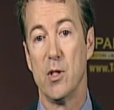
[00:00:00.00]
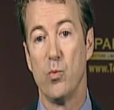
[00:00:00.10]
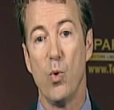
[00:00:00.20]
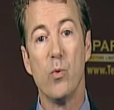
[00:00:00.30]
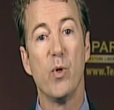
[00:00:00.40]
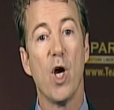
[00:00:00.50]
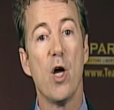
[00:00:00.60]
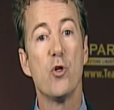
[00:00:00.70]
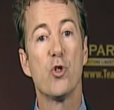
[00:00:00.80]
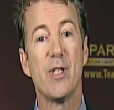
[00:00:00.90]
when we
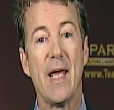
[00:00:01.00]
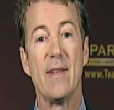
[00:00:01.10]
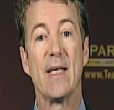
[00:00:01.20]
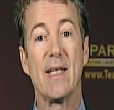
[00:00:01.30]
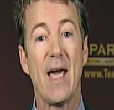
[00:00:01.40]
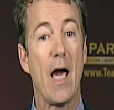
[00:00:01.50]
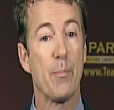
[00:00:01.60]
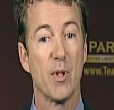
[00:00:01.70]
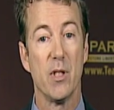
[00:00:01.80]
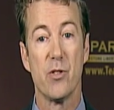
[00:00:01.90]
understand that
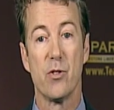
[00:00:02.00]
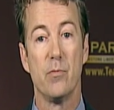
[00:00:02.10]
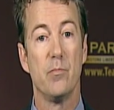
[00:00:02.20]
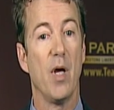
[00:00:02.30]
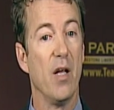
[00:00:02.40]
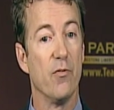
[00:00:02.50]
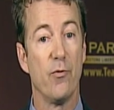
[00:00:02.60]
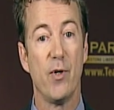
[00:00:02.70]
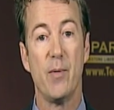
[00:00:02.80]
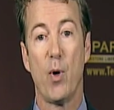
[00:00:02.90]
capitalism and
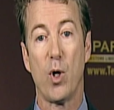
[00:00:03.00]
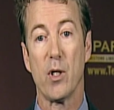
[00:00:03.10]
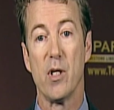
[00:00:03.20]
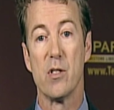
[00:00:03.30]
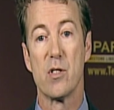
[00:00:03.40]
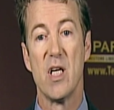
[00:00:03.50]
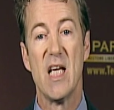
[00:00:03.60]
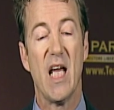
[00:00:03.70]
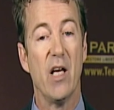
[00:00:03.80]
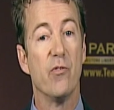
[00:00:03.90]
free markets
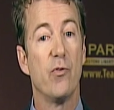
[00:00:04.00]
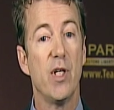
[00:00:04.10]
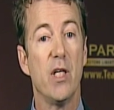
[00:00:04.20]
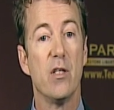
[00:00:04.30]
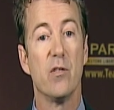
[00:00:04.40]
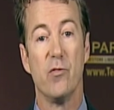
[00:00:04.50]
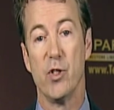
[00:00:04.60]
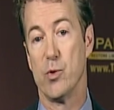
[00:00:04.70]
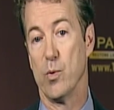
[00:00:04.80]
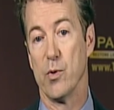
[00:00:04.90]
and free
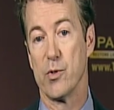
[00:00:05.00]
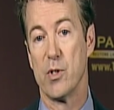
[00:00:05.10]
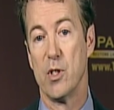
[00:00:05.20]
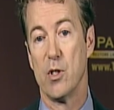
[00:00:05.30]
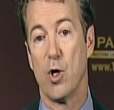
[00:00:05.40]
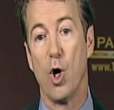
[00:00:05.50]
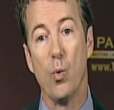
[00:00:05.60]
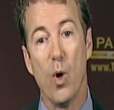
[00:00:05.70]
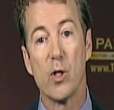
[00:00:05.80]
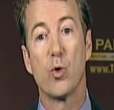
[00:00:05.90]
individuals are
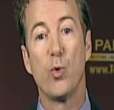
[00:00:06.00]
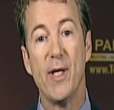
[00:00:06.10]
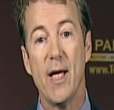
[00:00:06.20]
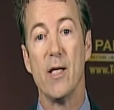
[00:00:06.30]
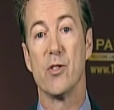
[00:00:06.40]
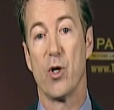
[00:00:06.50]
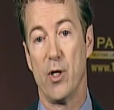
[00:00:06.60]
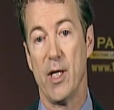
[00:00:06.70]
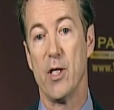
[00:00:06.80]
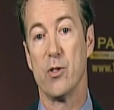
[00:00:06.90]
what creates our
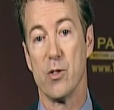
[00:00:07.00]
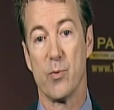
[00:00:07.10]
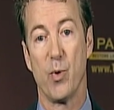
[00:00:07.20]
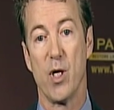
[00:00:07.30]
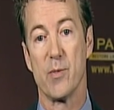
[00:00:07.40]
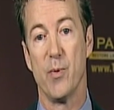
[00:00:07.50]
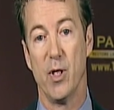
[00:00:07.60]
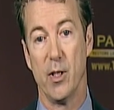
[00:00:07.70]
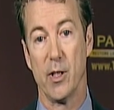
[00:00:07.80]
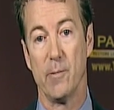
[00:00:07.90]
nation's
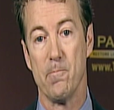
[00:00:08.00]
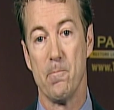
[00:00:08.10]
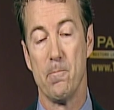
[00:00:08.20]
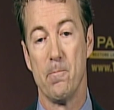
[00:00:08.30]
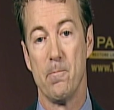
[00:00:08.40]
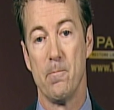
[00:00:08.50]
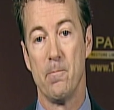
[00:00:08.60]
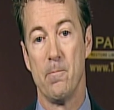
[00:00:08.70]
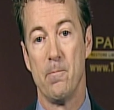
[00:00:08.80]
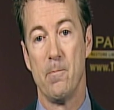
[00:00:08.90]
prosperity.
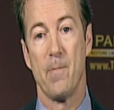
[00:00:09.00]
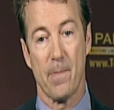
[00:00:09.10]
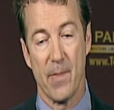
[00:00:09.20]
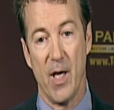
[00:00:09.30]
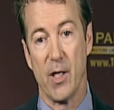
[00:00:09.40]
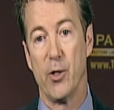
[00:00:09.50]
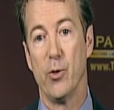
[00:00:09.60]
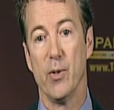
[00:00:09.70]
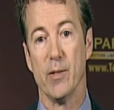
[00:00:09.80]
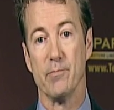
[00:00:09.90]
Thank
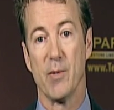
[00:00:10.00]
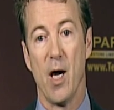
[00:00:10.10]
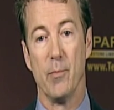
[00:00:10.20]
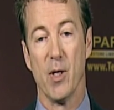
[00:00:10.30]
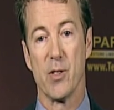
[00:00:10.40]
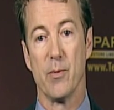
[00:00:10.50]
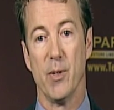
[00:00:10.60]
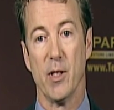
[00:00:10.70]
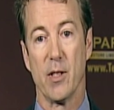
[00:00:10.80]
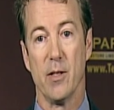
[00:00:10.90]
you, and God bless
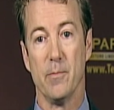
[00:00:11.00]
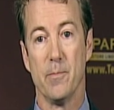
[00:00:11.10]
America.